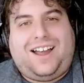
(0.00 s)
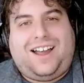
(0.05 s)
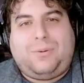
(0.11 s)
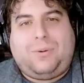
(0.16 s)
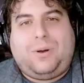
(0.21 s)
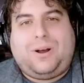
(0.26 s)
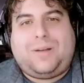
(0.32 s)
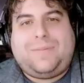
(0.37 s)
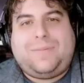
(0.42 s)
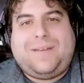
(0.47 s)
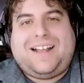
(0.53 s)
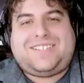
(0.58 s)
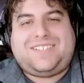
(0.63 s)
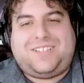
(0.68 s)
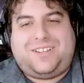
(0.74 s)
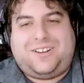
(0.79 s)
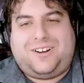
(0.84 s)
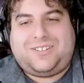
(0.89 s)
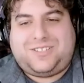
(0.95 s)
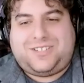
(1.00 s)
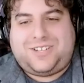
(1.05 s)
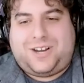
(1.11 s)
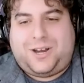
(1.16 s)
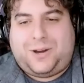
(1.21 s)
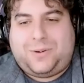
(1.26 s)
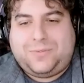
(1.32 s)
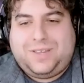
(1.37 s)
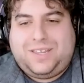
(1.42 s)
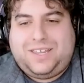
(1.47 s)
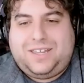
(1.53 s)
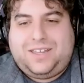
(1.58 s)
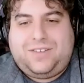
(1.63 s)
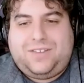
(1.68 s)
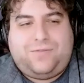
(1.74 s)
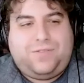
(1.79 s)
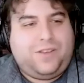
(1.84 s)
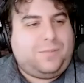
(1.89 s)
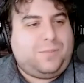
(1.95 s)
All right, welcome back to the Hirsch Show.
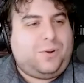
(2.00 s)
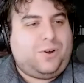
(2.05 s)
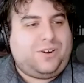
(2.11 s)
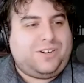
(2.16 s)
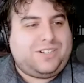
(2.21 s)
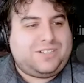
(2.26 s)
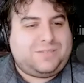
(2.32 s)
Phil Moore